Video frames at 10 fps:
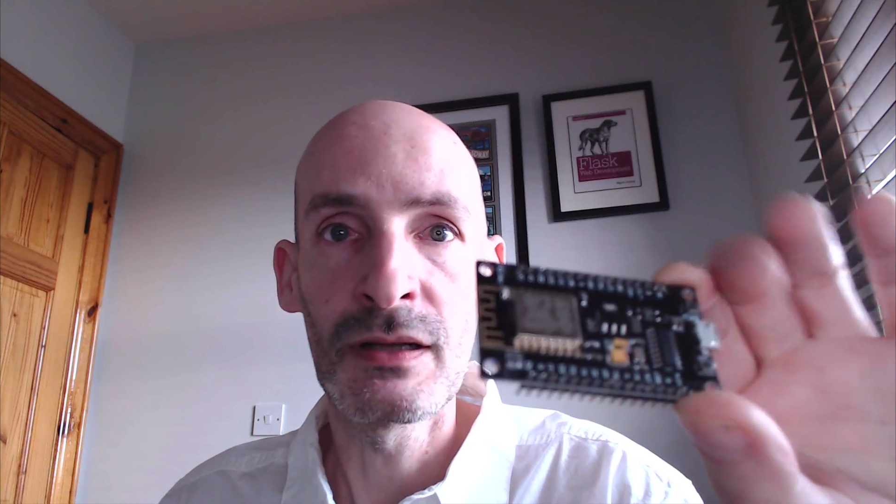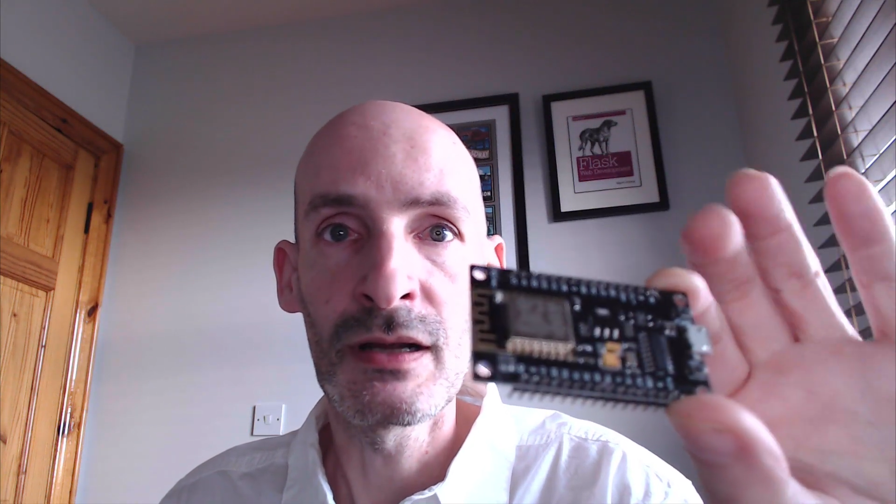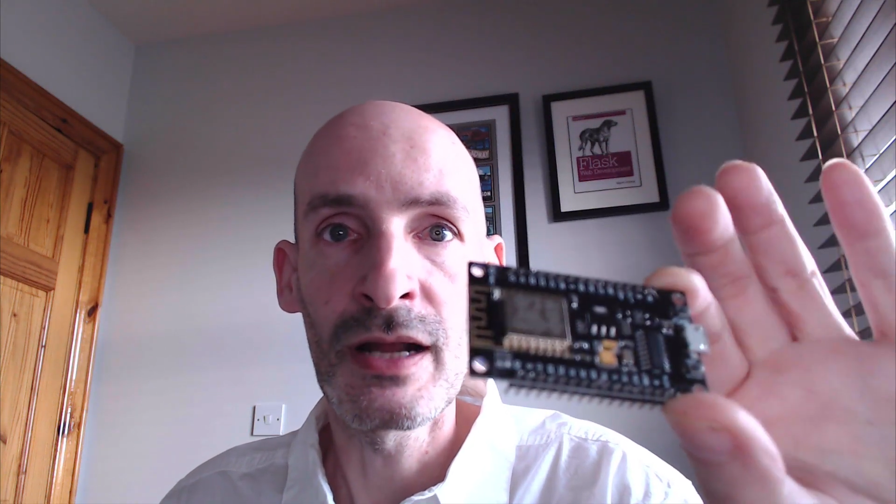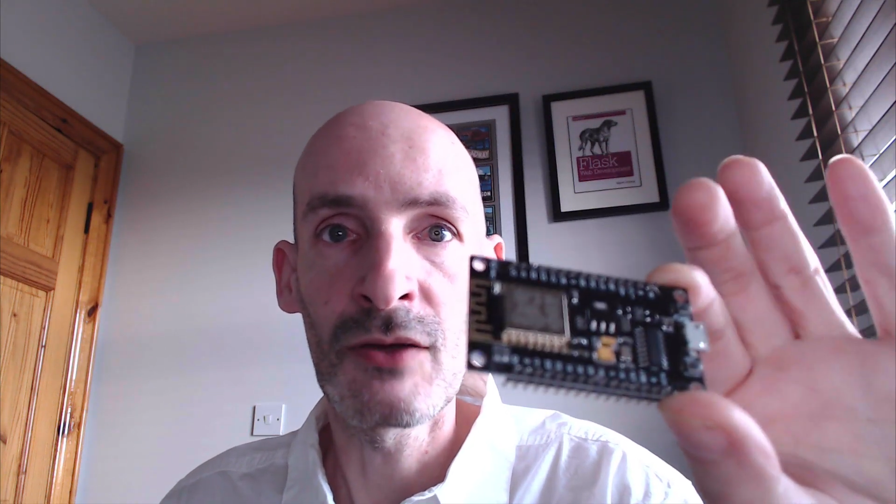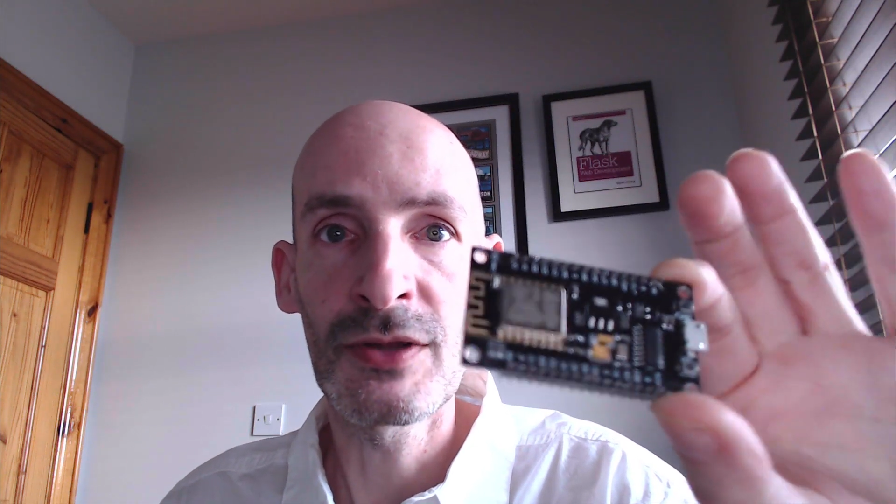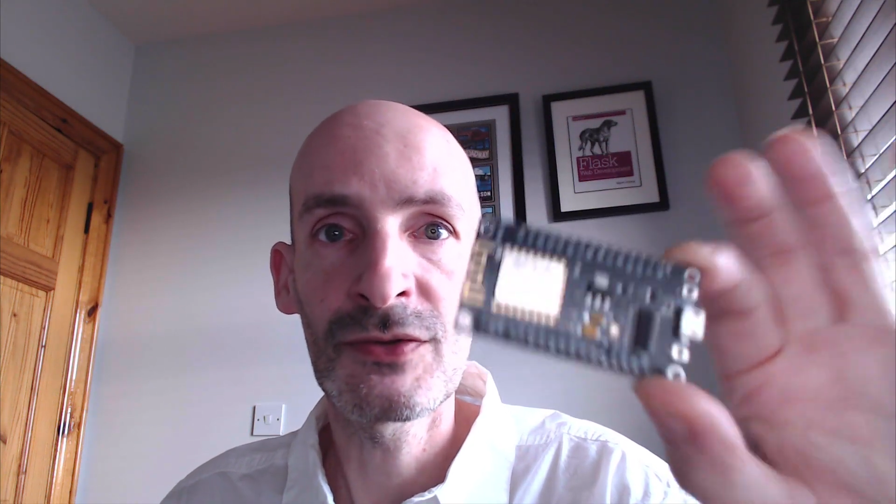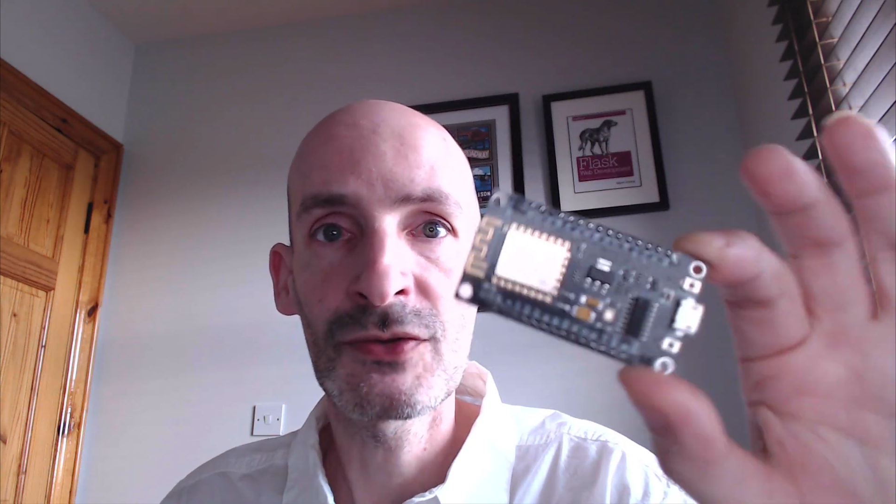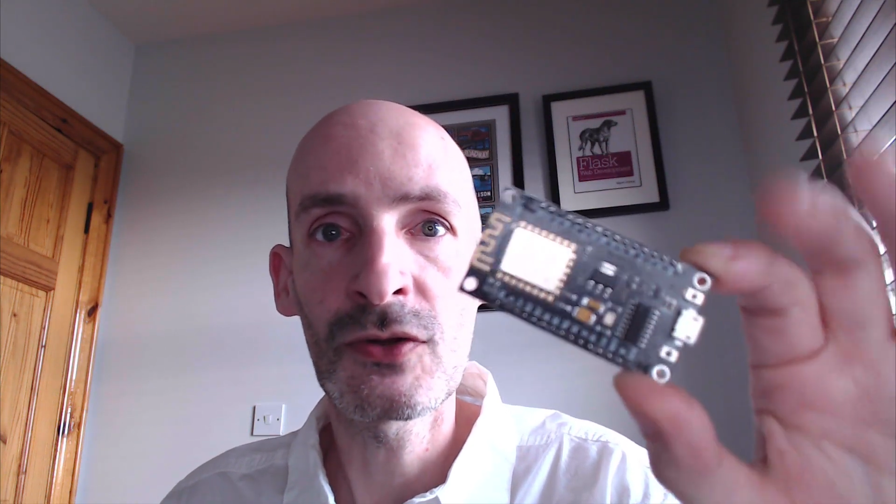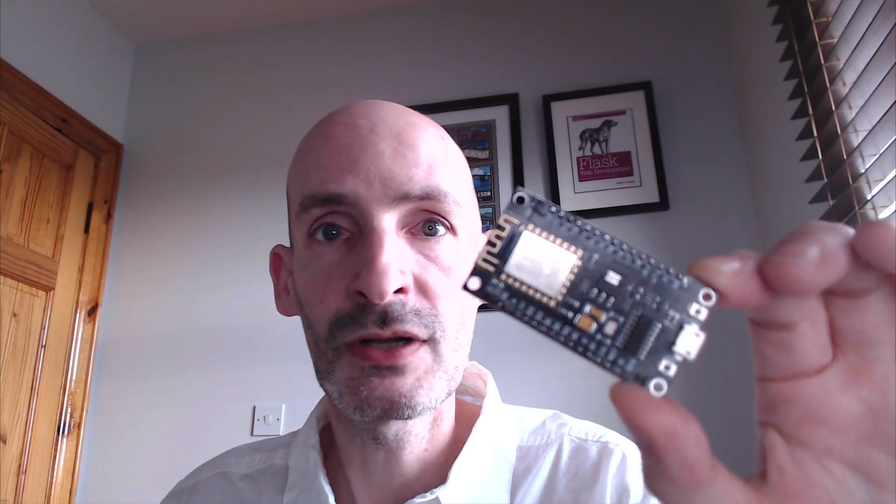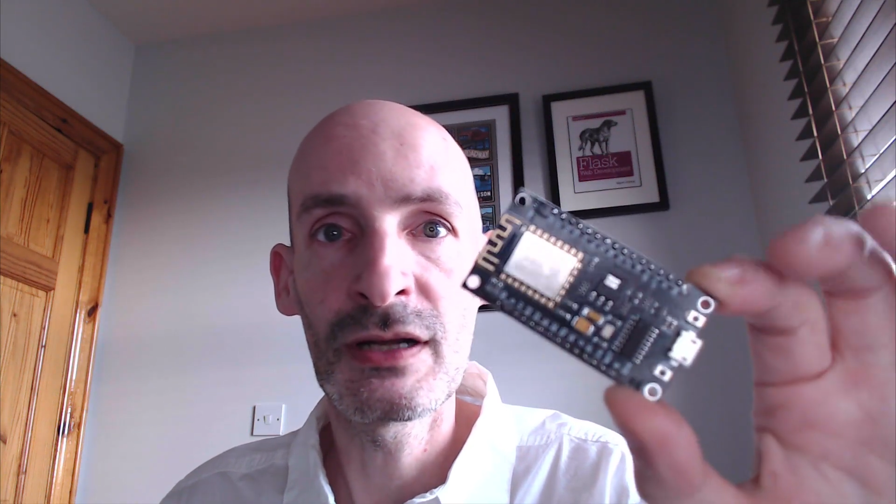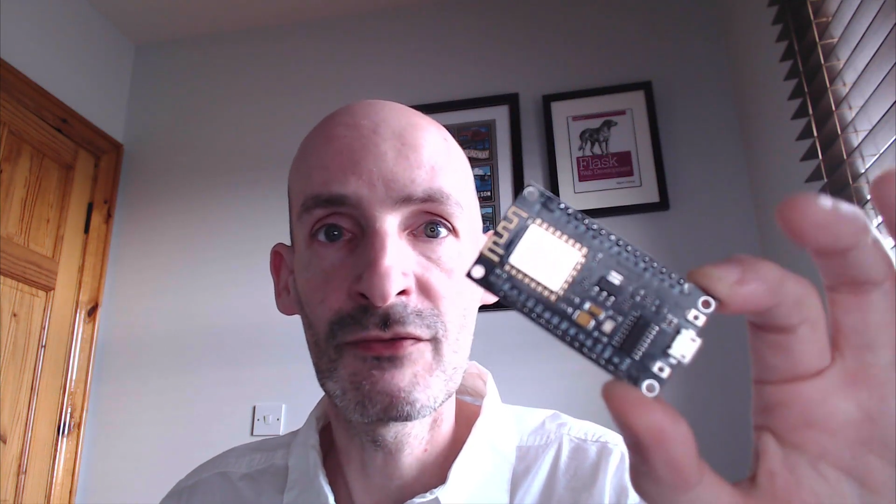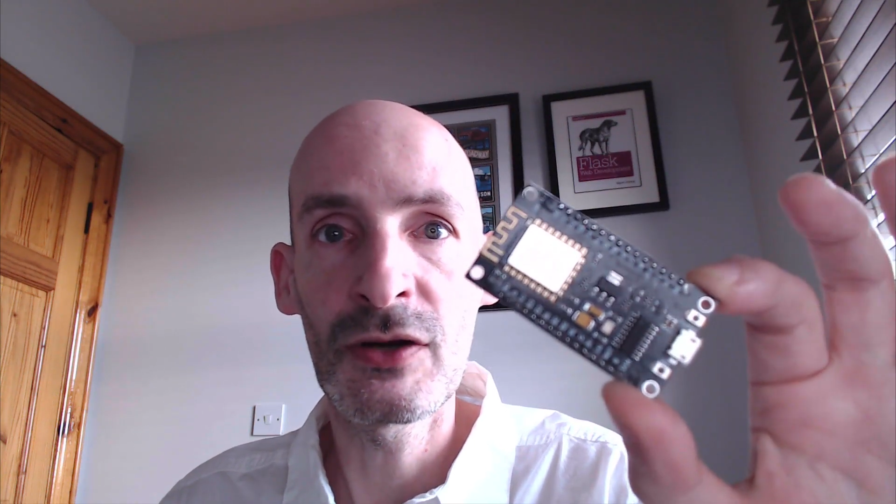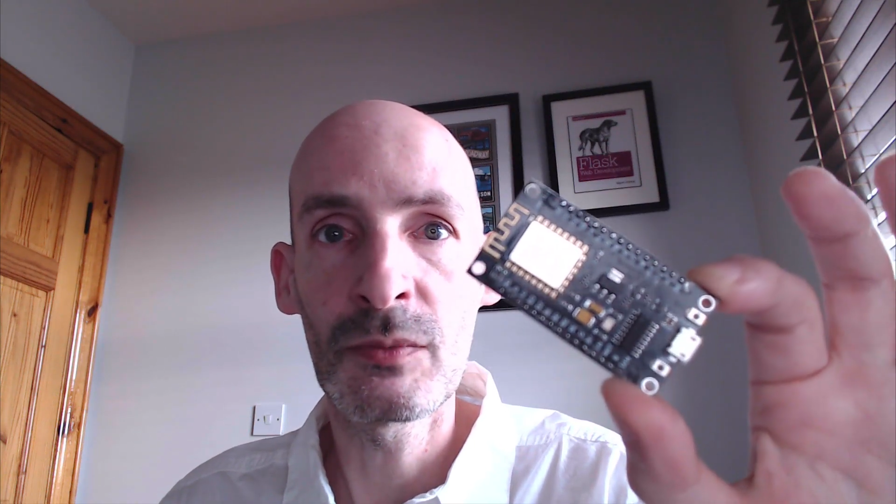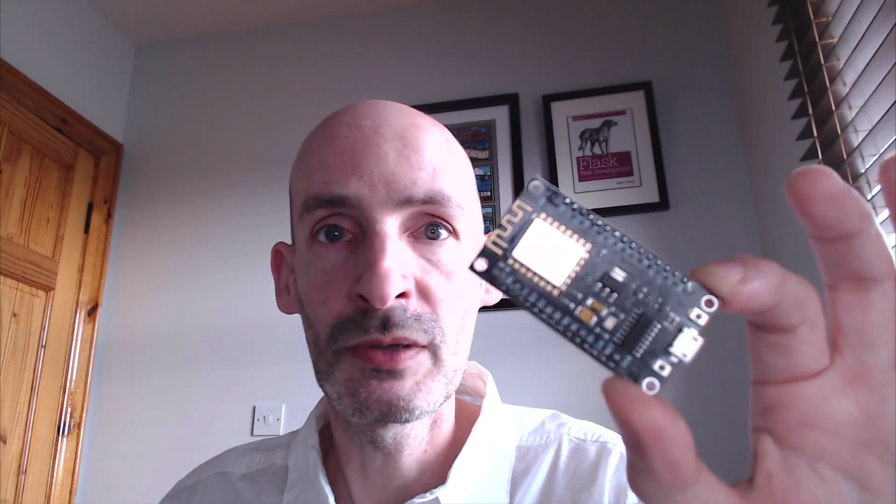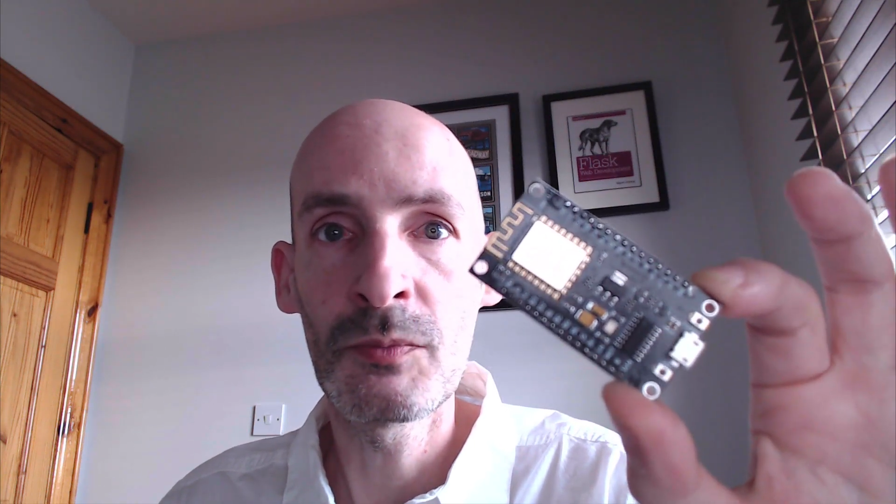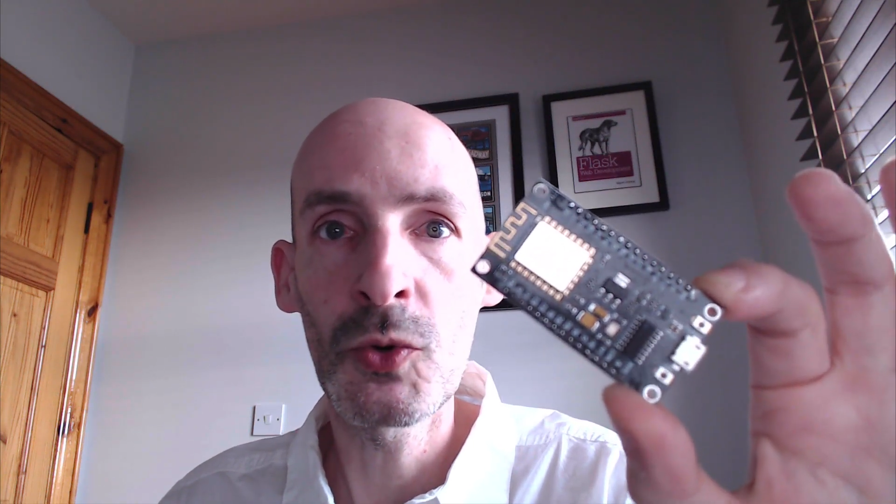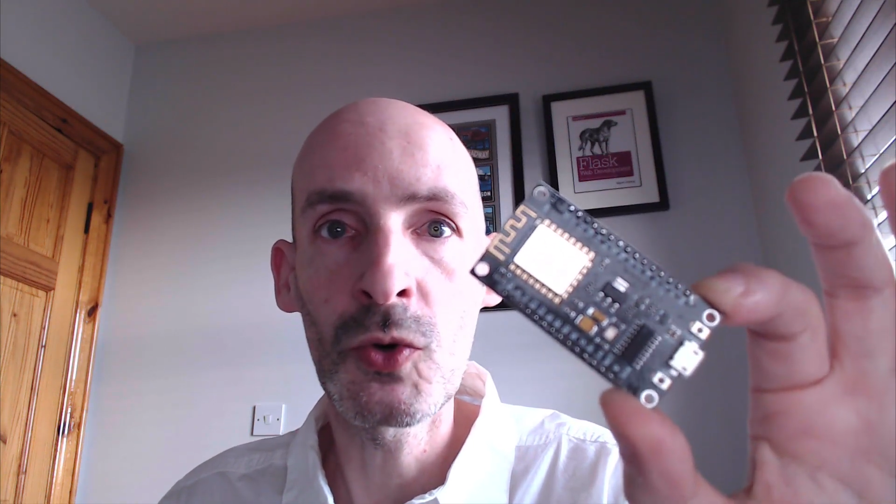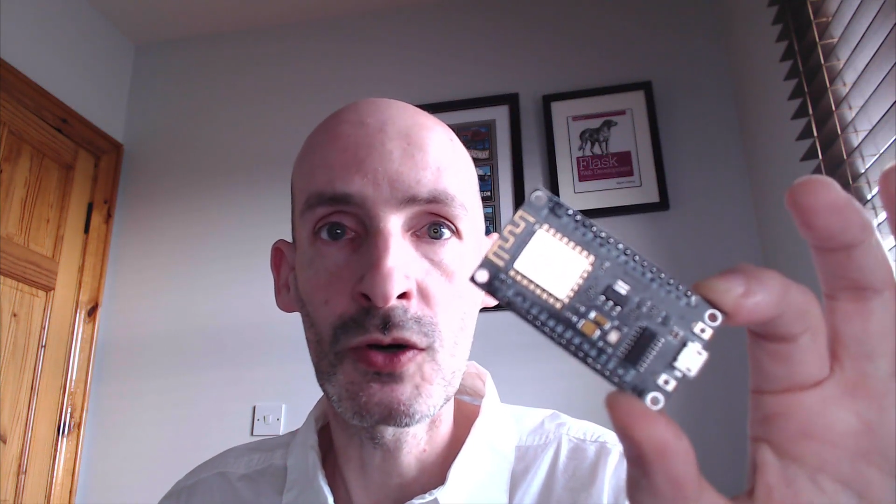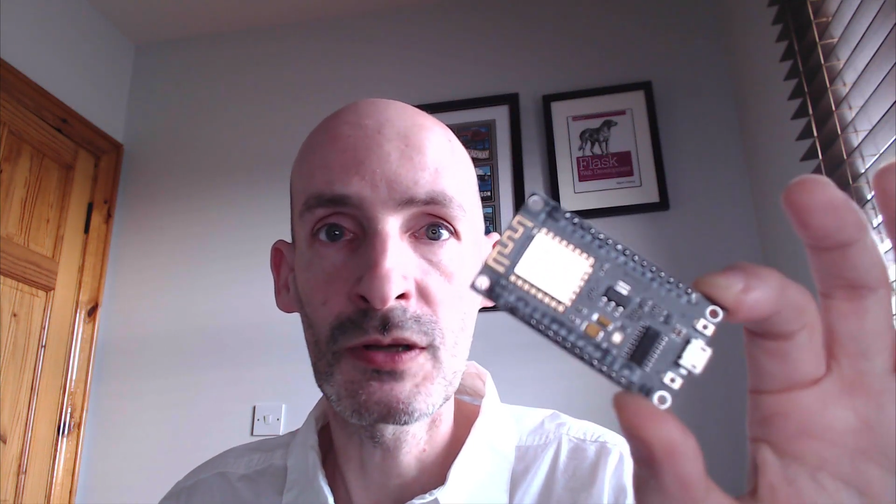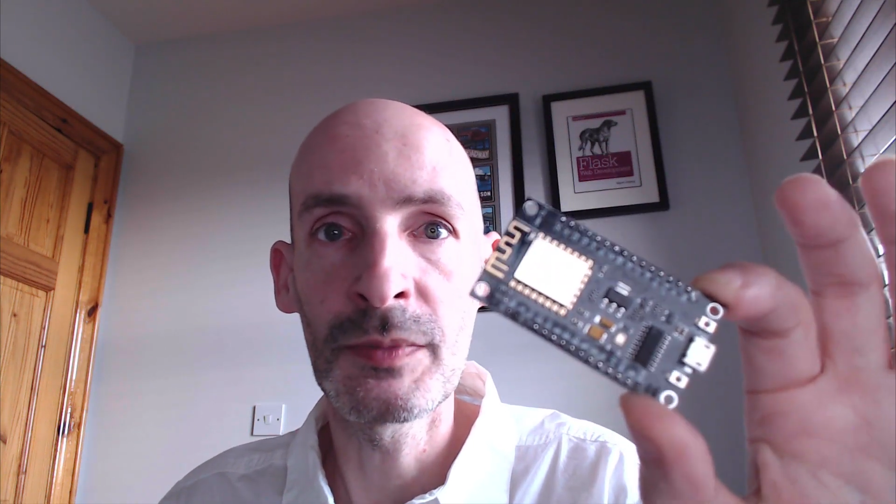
Now this is called a development board